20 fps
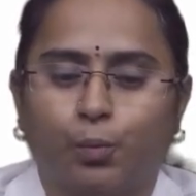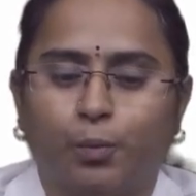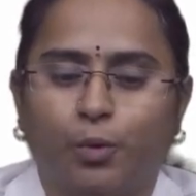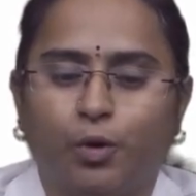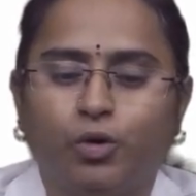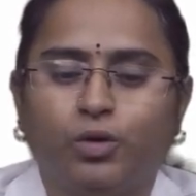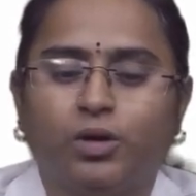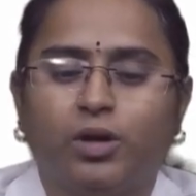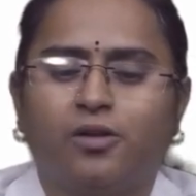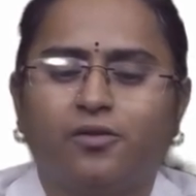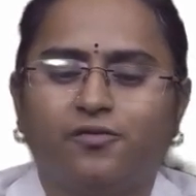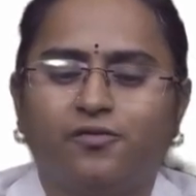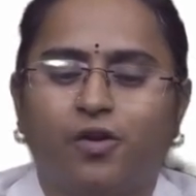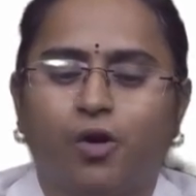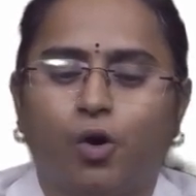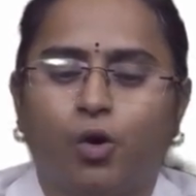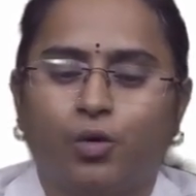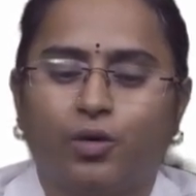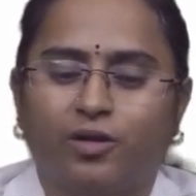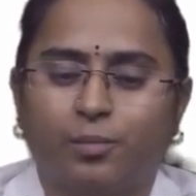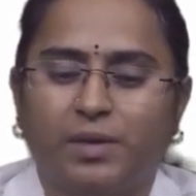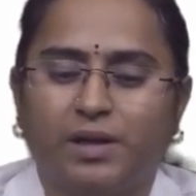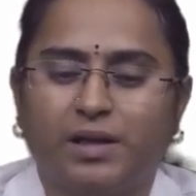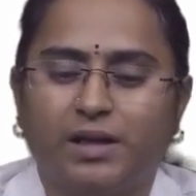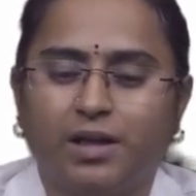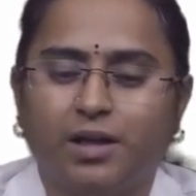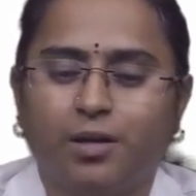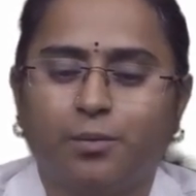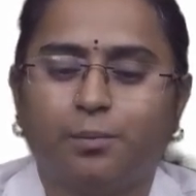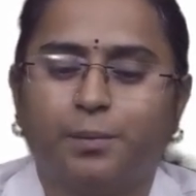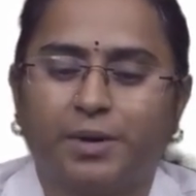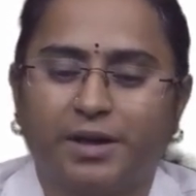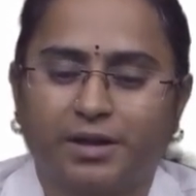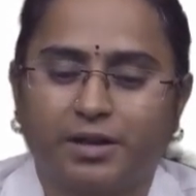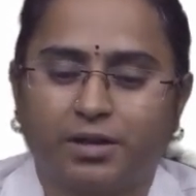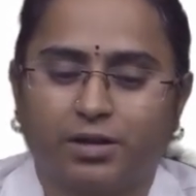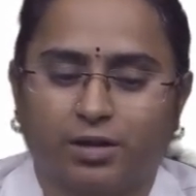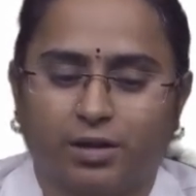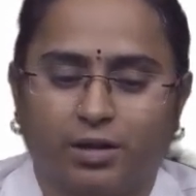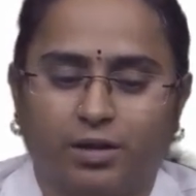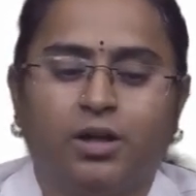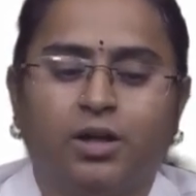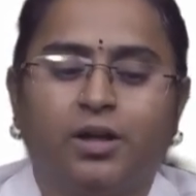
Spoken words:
mouth and foul smelling breath.